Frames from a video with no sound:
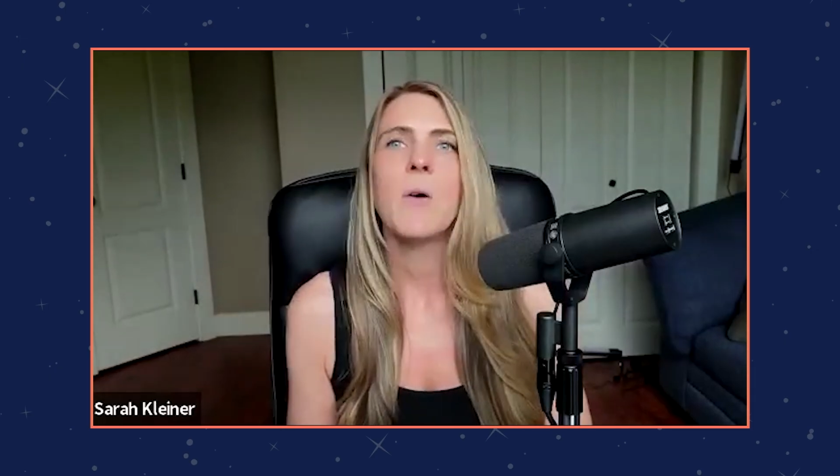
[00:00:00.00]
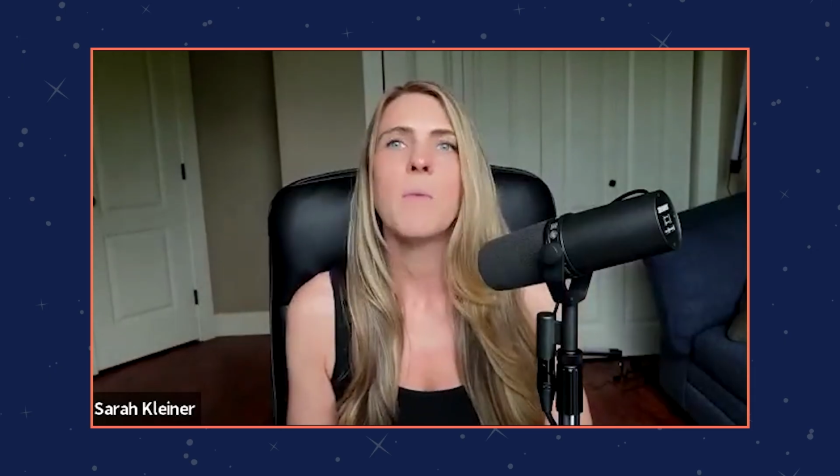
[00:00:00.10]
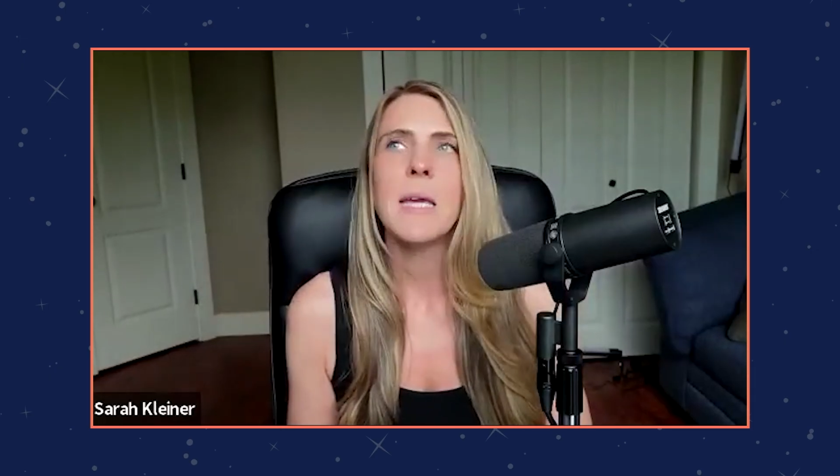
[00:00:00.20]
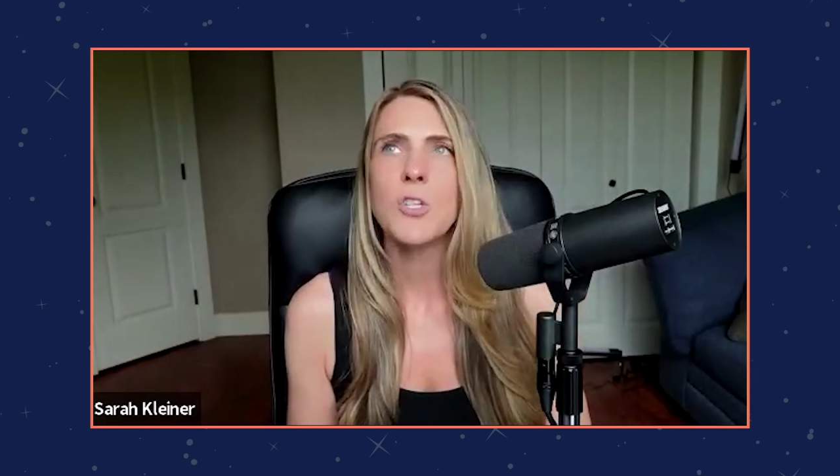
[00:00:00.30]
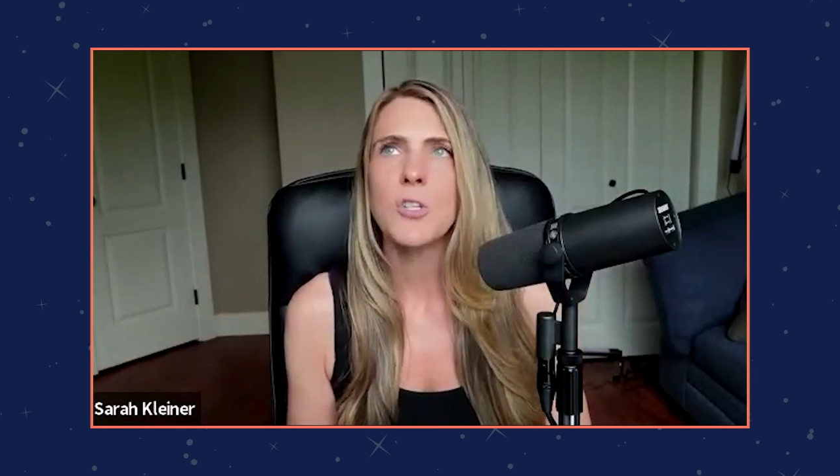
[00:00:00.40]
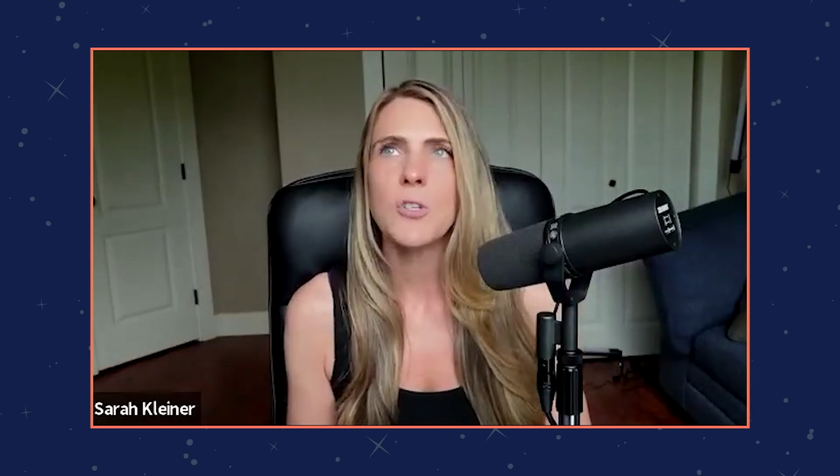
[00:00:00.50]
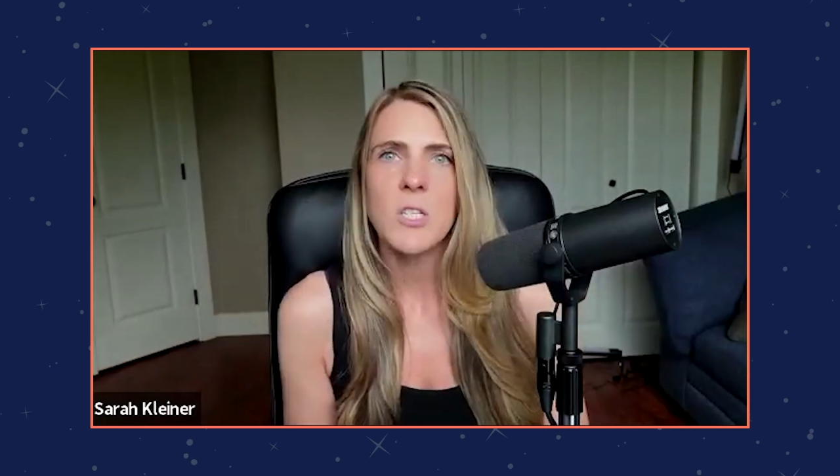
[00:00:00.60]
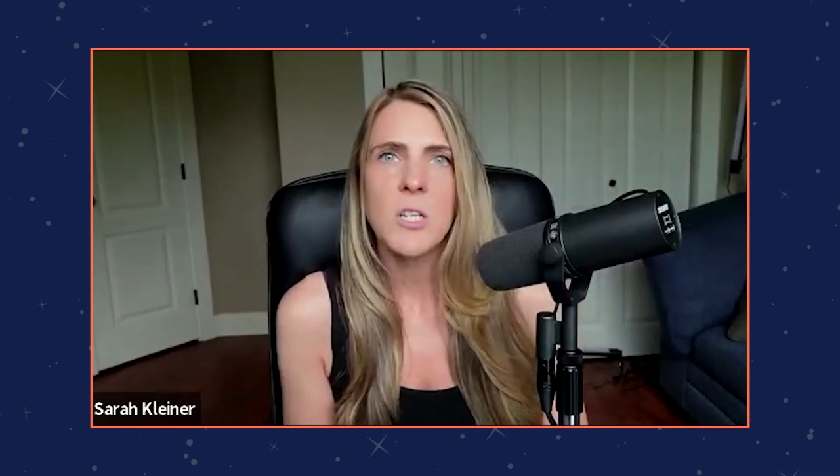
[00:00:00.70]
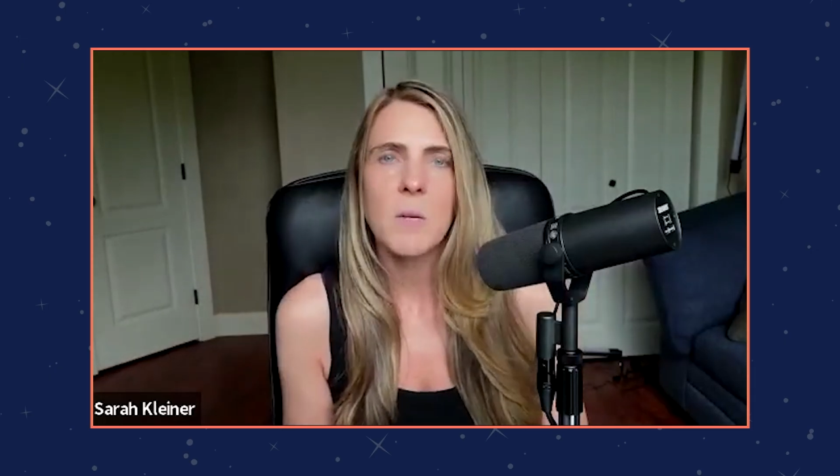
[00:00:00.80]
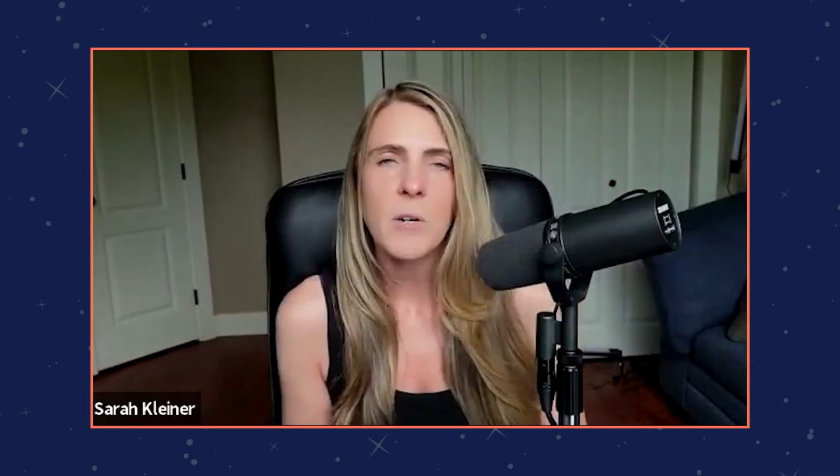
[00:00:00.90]
making sure
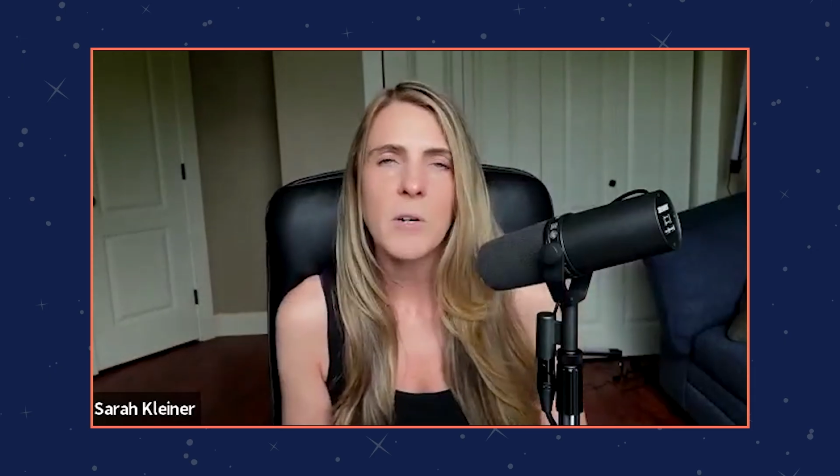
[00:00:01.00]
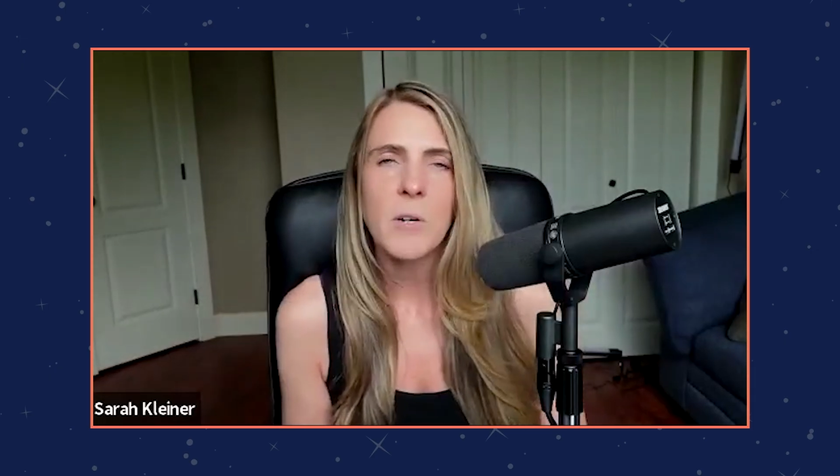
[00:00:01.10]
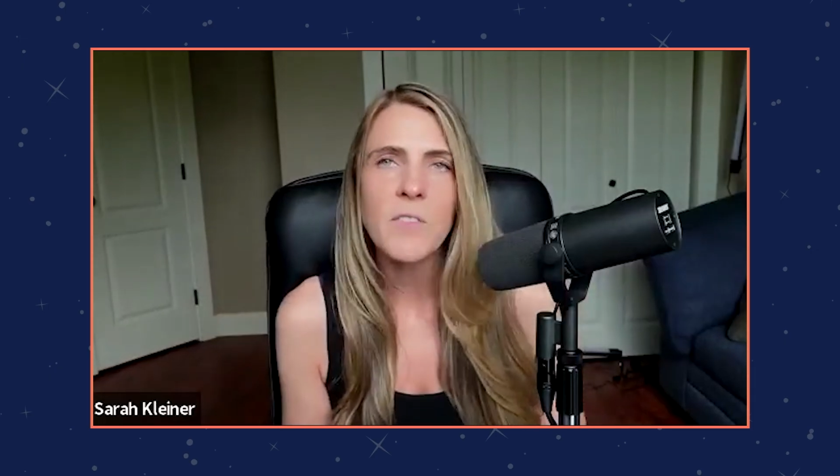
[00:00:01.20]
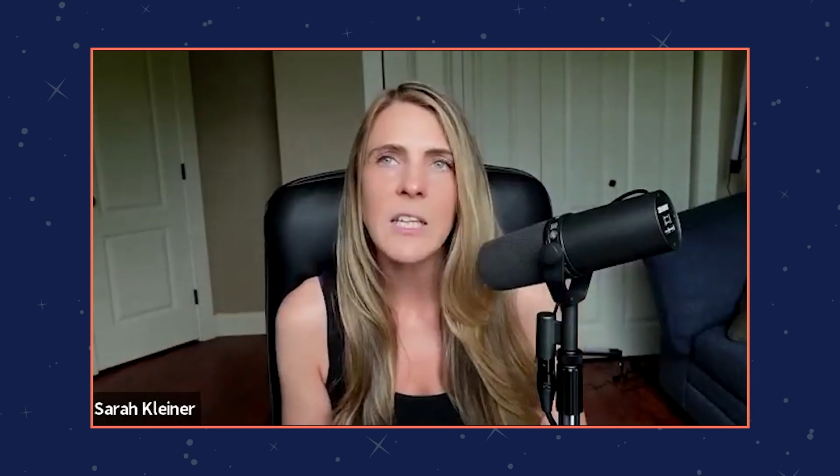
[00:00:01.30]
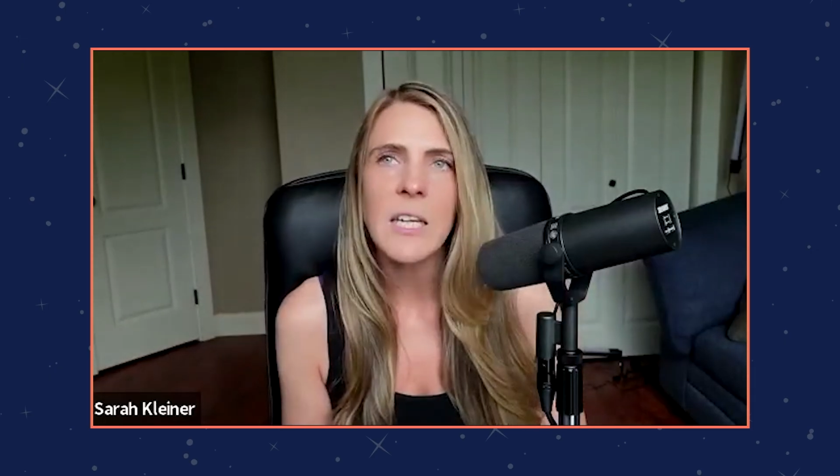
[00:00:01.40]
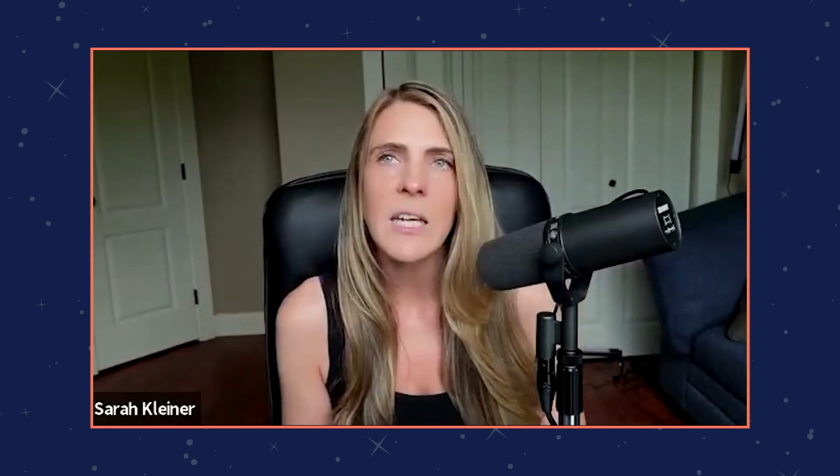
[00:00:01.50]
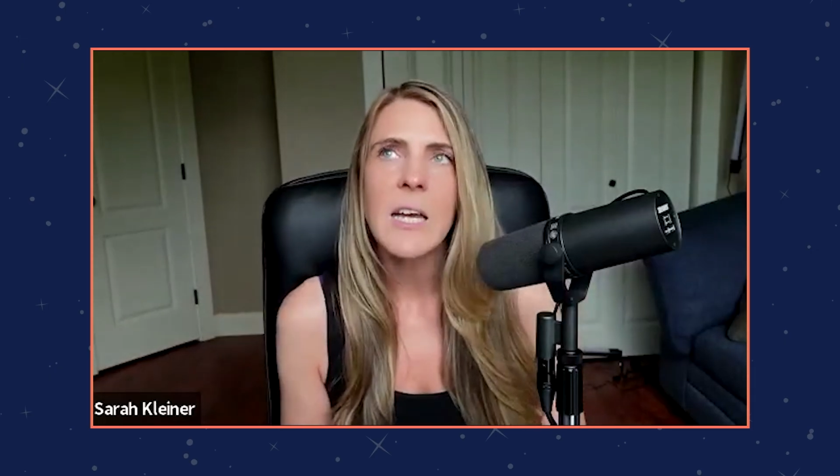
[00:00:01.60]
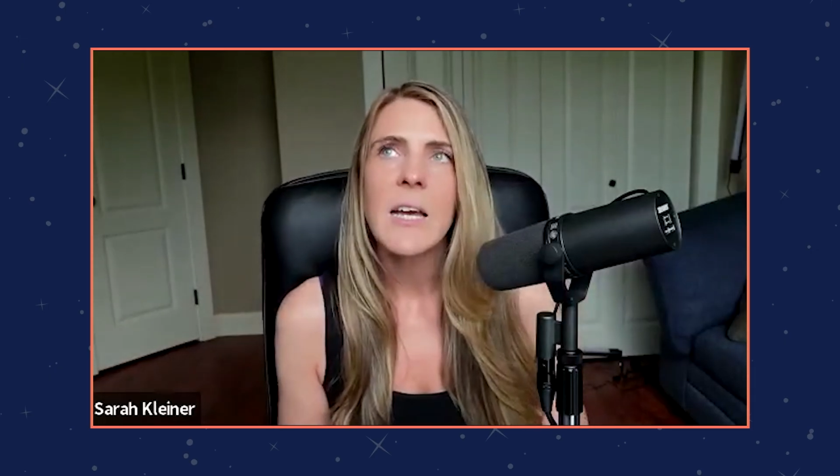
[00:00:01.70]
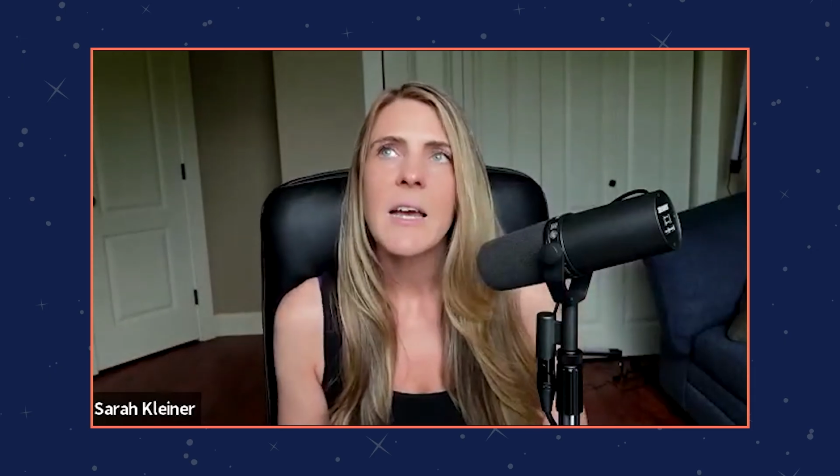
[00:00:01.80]
it's done perfectly.